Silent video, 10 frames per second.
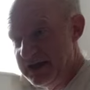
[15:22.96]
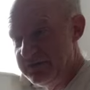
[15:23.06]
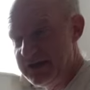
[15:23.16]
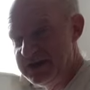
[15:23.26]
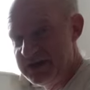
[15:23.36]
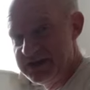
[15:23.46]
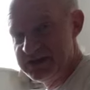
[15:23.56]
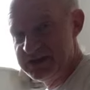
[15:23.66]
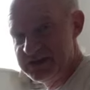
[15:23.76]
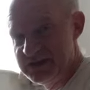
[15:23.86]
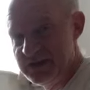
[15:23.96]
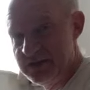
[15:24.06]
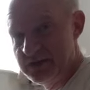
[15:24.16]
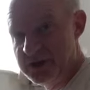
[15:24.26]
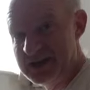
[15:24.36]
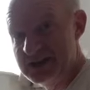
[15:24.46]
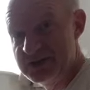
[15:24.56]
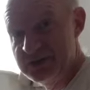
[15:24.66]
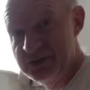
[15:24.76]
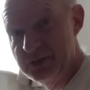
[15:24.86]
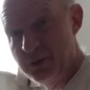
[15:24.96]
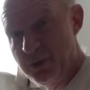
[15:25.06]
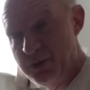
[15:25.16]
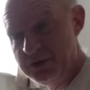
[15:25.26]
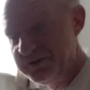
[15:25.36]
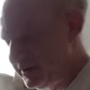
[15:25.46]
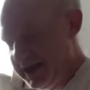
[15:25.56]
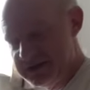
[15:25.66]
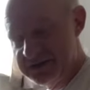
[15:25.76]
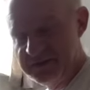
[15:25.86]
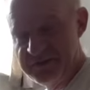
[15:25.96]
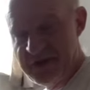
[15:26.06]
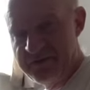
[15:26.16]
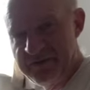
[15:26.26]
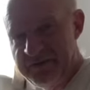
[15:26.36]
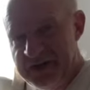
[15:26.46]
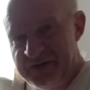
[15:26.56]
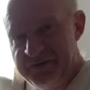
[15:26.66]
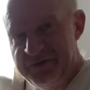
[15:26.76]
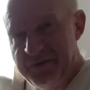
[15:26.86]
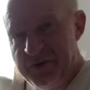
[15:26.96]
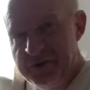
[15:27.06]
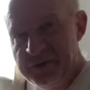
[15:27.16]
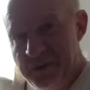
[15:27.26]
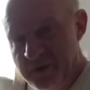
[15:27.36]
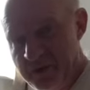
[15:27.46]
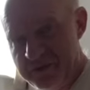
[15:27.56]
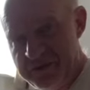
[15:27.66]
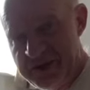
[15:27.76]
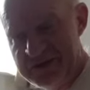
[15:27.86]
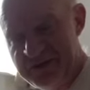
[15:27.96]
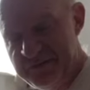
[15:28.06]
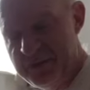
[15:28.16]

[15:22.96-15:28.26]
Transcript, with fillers: any radiators that are on external walls, get some of that reflective foam or reflective